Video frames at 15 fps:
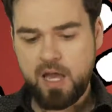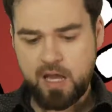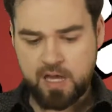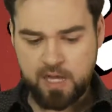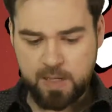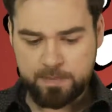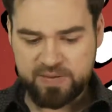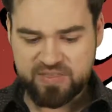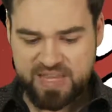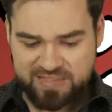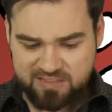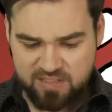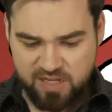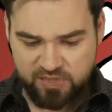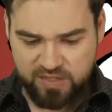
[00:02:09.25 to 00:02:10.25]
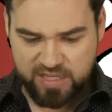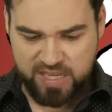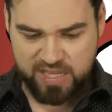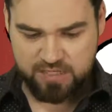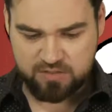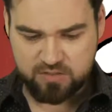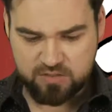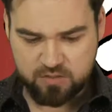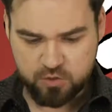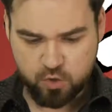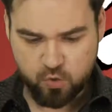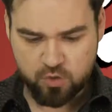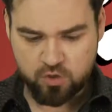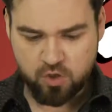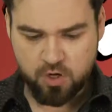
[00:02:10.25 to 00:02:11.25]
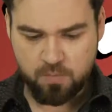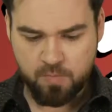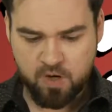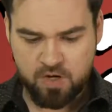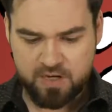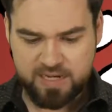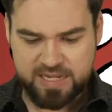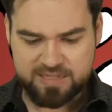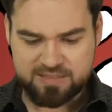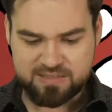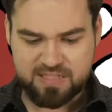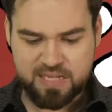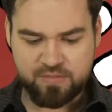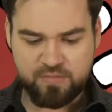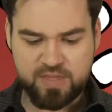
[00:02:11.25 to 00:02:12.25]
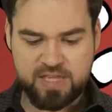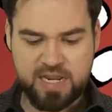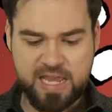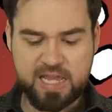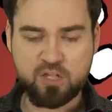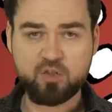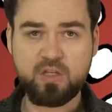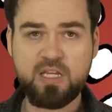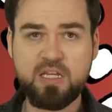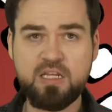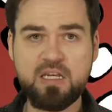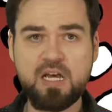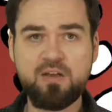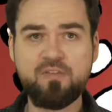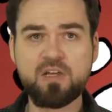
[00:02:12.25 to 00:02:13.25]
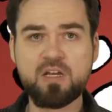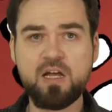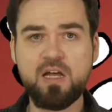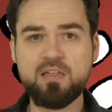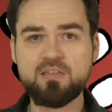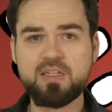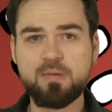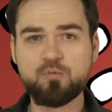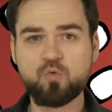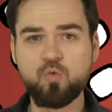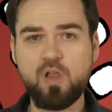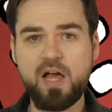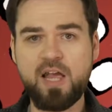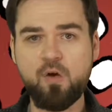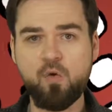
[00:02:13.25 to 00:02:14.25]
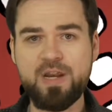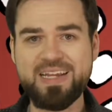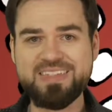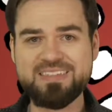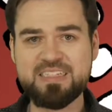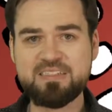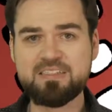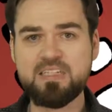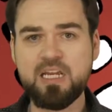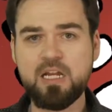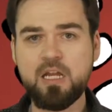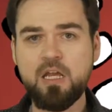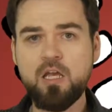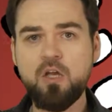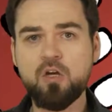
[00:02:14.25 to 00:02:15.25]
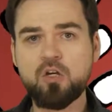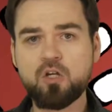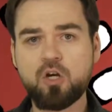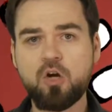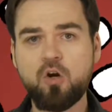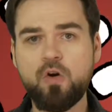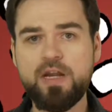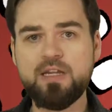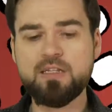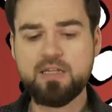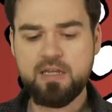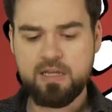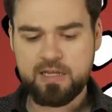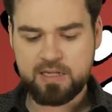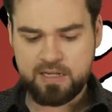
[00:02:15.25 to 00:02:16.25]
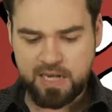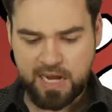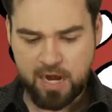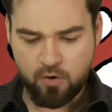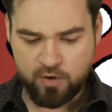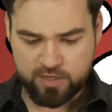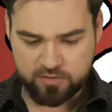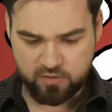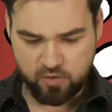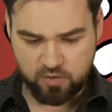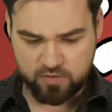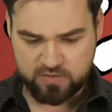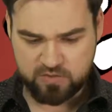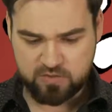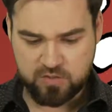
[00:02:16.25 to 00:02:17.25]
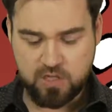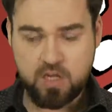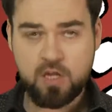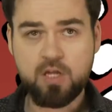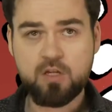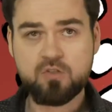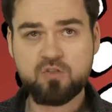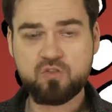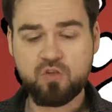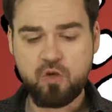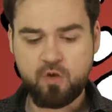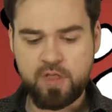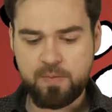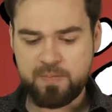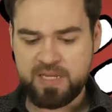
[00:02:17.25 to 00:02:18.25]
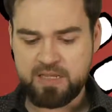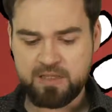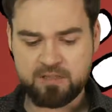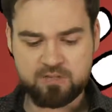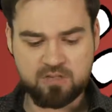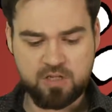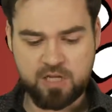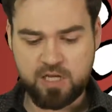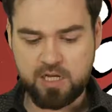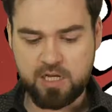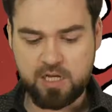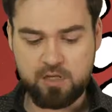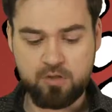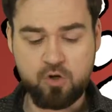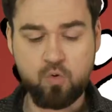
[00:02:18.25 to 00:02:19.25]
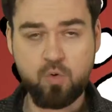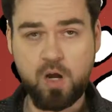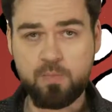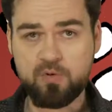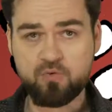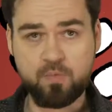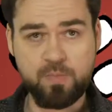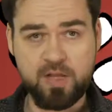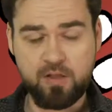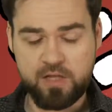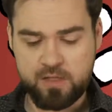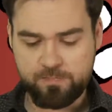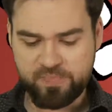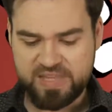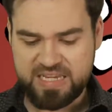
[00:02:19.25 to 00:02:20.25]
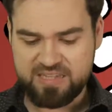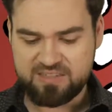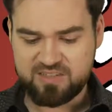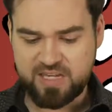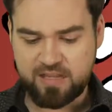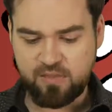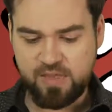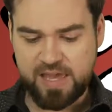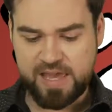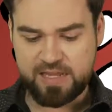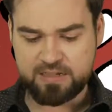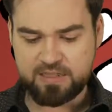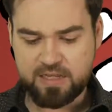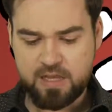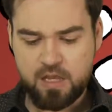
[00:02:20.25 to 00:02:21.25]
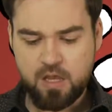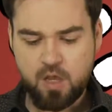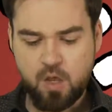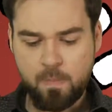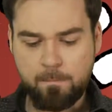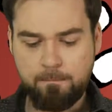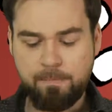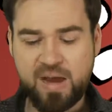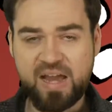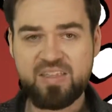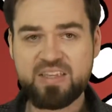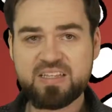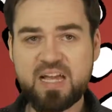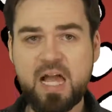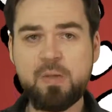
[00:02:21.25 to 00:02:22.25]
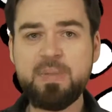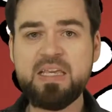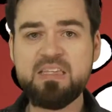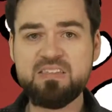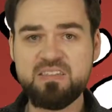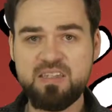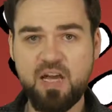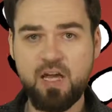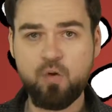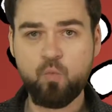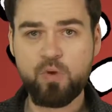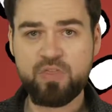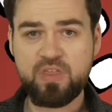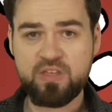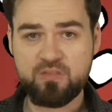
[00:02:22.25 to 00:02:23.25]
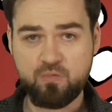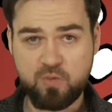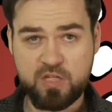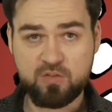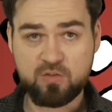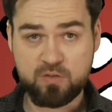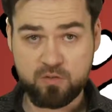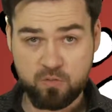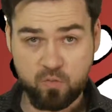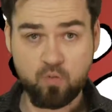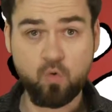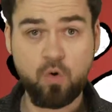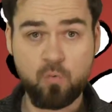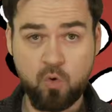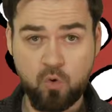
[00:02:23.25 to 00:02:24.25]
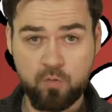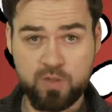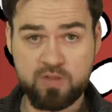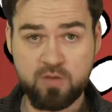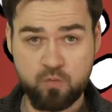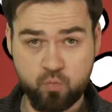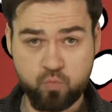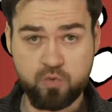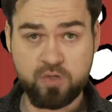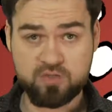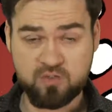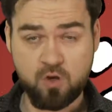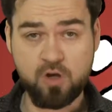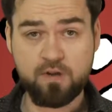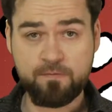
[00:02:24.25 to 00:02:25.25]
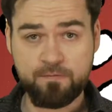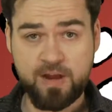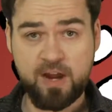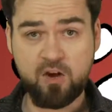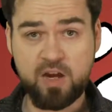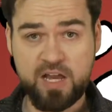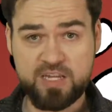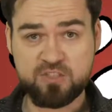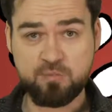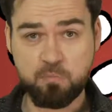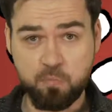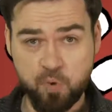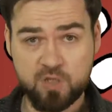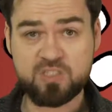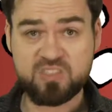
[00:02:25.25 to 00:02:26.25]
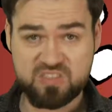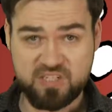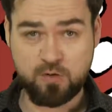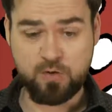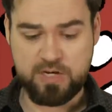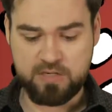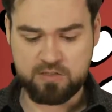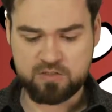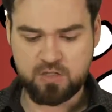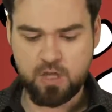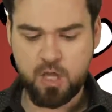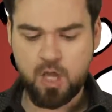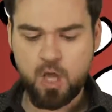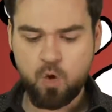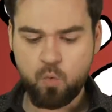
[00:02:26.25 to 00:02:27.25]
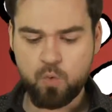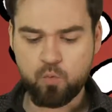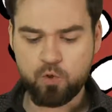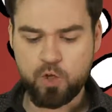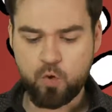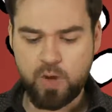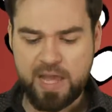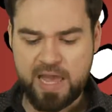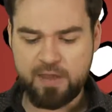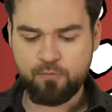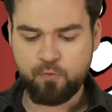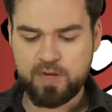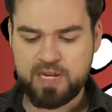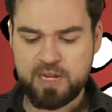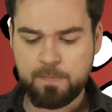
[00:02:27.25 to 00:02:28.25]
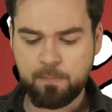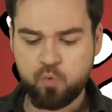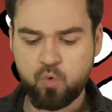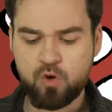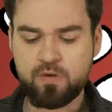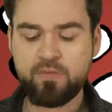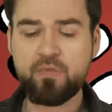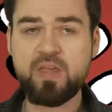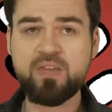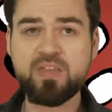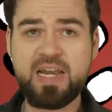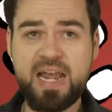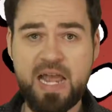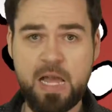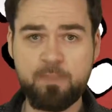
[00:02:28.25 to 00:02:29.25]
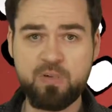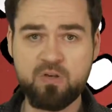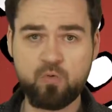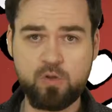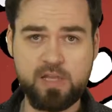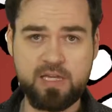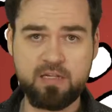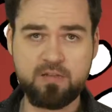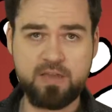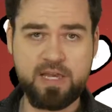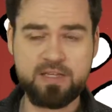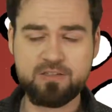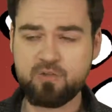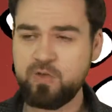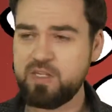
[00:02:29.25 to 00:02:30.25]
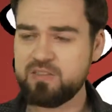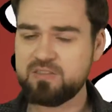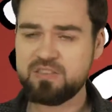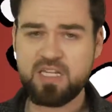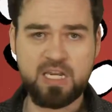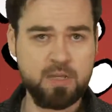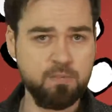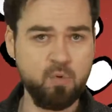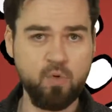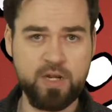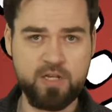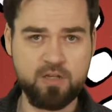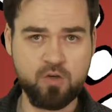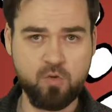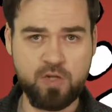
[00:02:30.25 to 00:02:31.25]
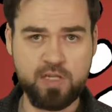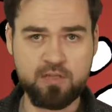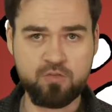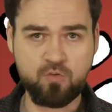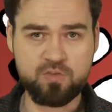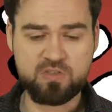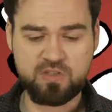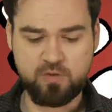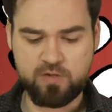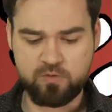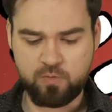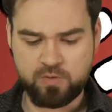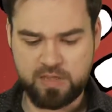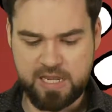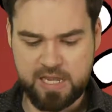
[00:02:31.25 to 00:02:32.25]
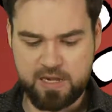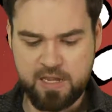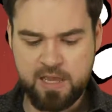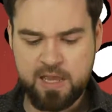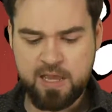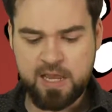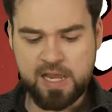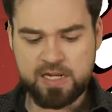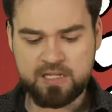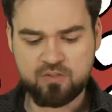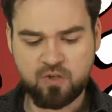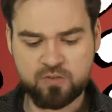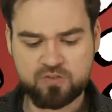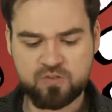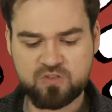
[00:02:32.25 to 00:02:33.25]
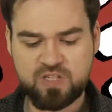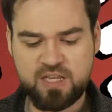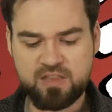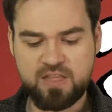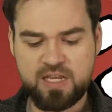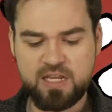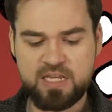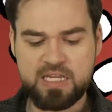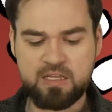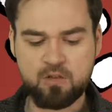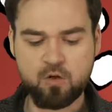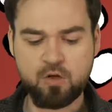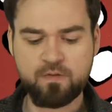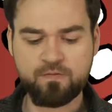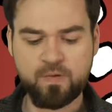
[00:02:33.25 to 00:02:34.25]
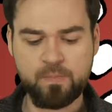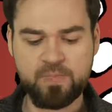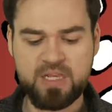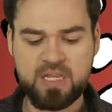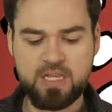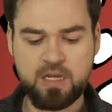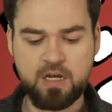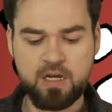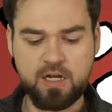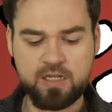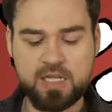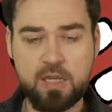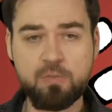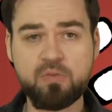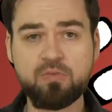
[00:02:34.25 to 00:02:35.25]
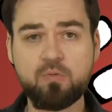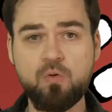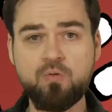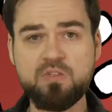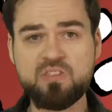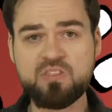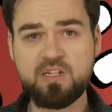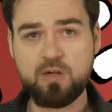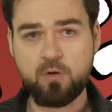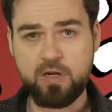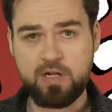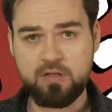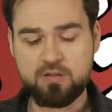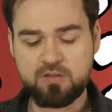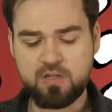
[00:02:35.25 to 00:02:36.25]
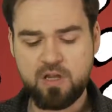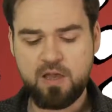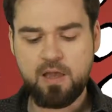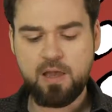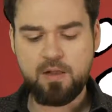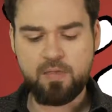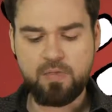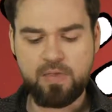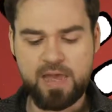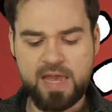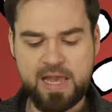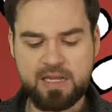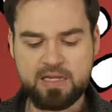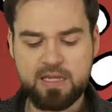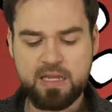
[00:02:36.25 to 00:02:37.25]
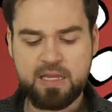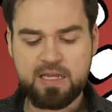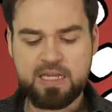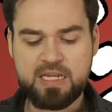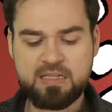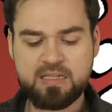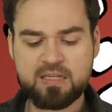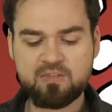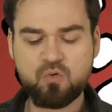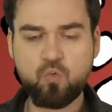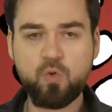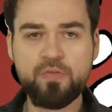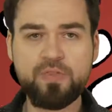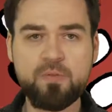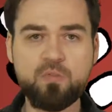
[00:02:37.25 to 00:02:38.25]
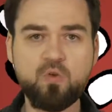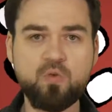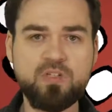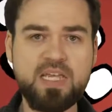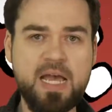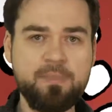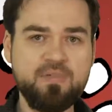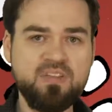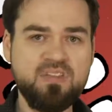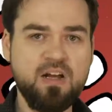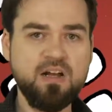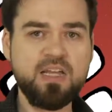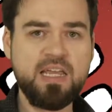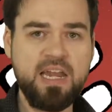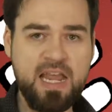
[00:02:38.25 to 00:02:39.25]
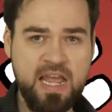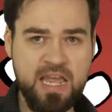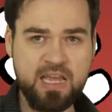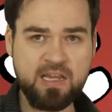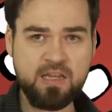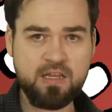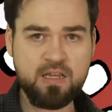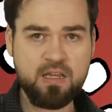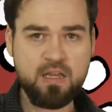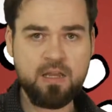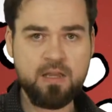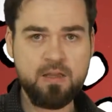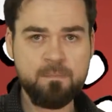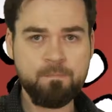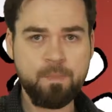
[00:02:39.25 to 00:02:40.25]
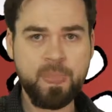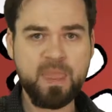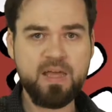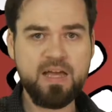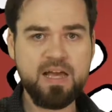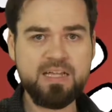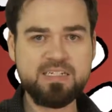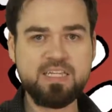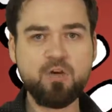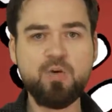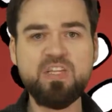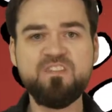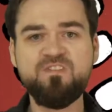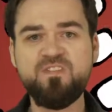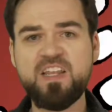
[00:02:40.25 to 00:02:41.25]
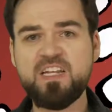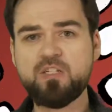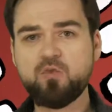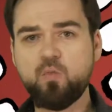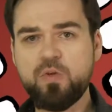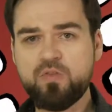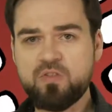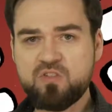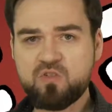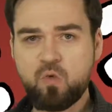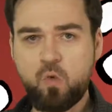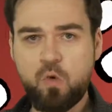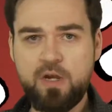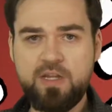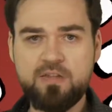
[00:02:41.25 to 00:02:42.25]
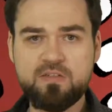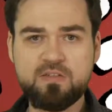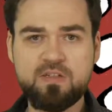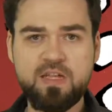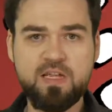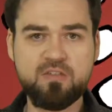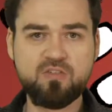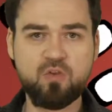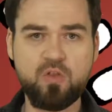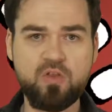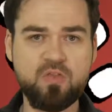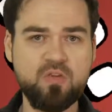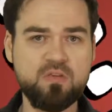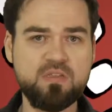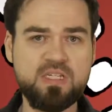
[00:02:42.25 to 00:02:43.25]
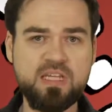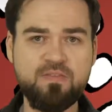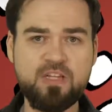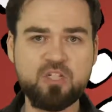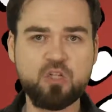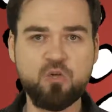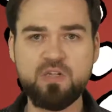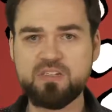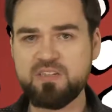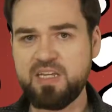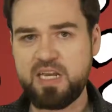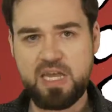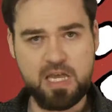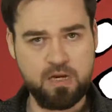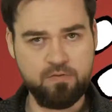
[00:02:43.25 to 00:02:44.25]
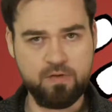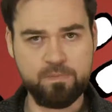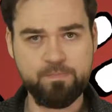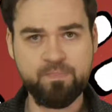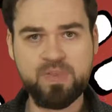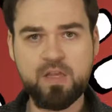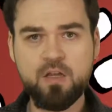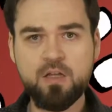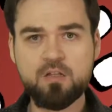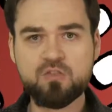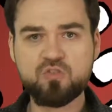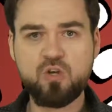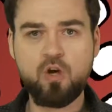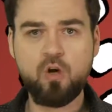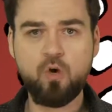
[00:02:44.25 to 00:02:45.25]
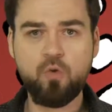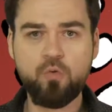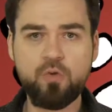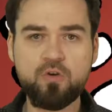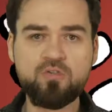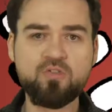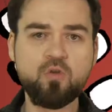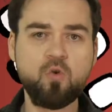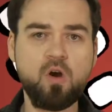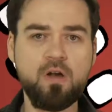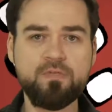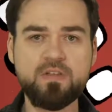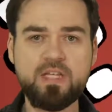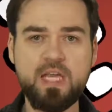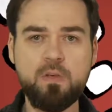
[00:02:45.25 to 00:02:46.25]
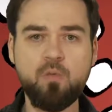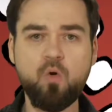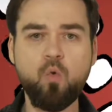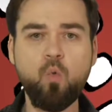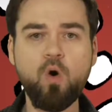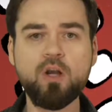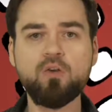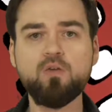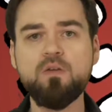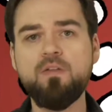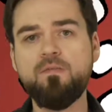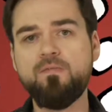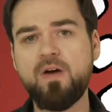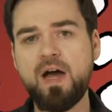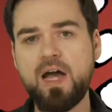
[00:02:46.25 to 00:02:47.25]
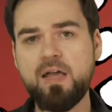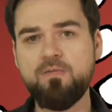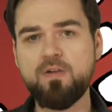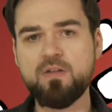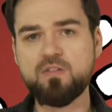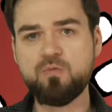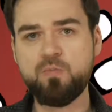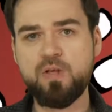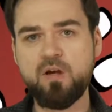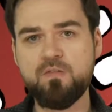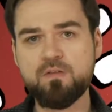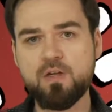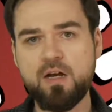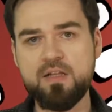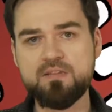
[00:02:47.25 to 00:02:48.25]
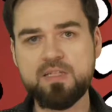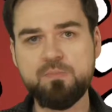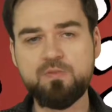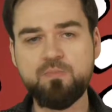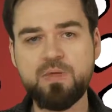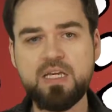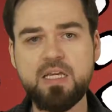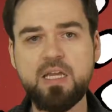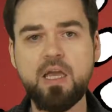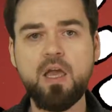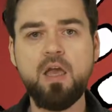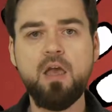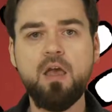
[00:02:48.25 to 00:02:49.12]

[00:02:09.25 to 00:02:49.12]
But that's not the case. George R.R. Martin has said that actually none of the concepts rely on existing current characters. So that means no Robert's Rebellion. He said that by the time he's done with his normal, the Song of Fire and Ice book series, we will know every important thing that happened related to that. So he doesn't see any point in going into a series with that. And he's also said that he learned from the Game of Thrones series that he doesn't want them to adapt Dunk and Egg until he's finished with the stories, so that the TV show doesn't get ahead of him. So those 2 are off the table. What could the 5 spin-off concepts be?